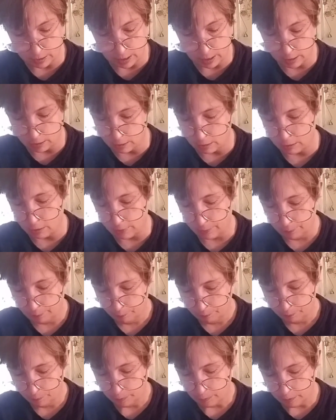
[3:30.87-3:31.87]
Daan's
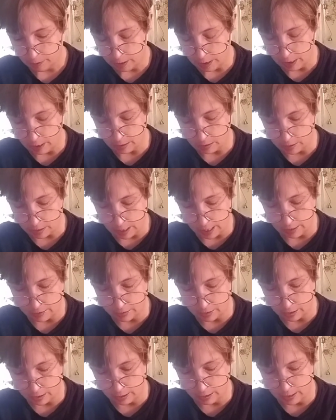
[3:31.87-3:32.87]
case,
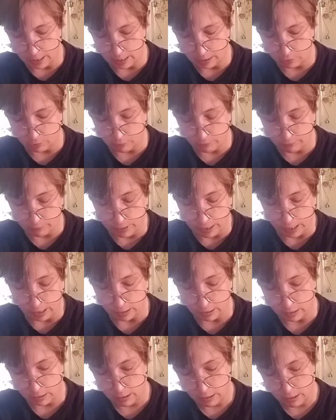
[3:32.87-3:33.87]
lasting in actual fact